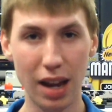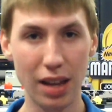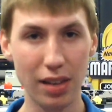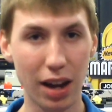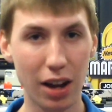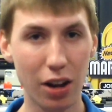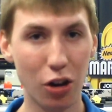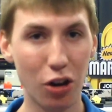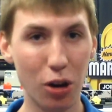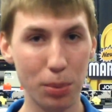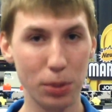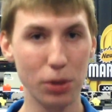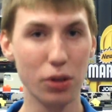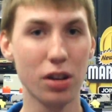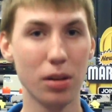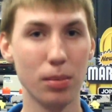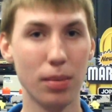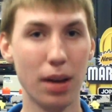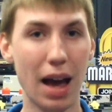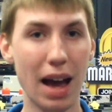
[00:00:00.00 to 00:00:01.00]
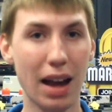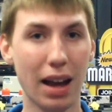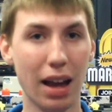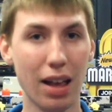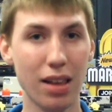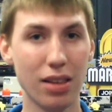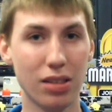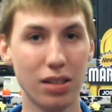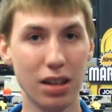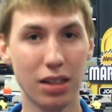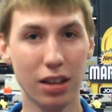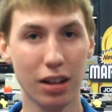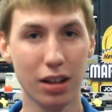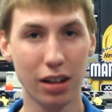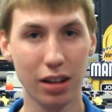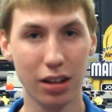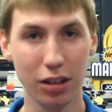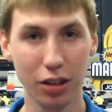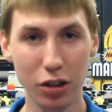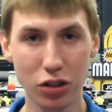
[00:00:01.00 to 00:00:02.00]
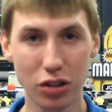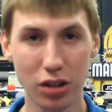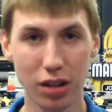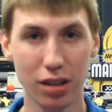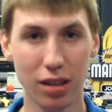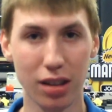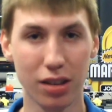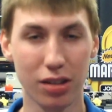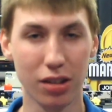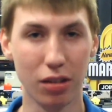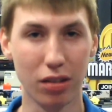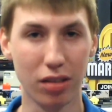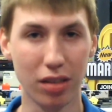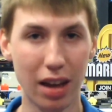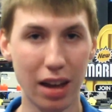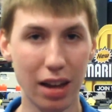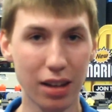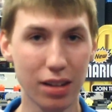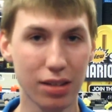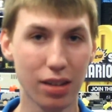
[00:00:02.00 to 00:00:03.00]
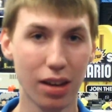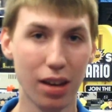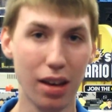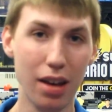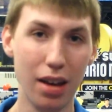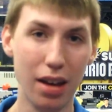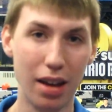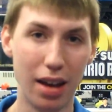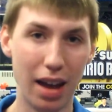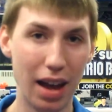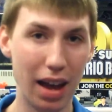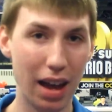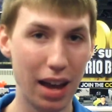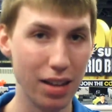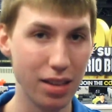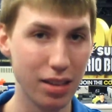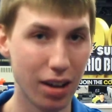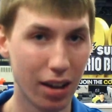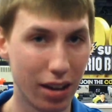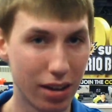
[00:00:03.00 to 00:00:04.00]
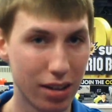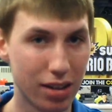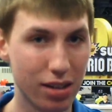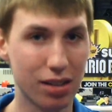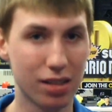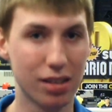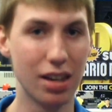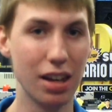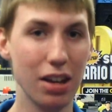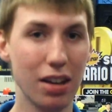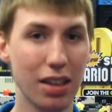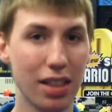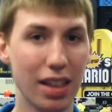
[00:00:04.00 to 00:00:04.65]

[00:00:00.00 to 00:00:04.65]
and I hope you'll come back and see the conclusion to this. So thanks, and see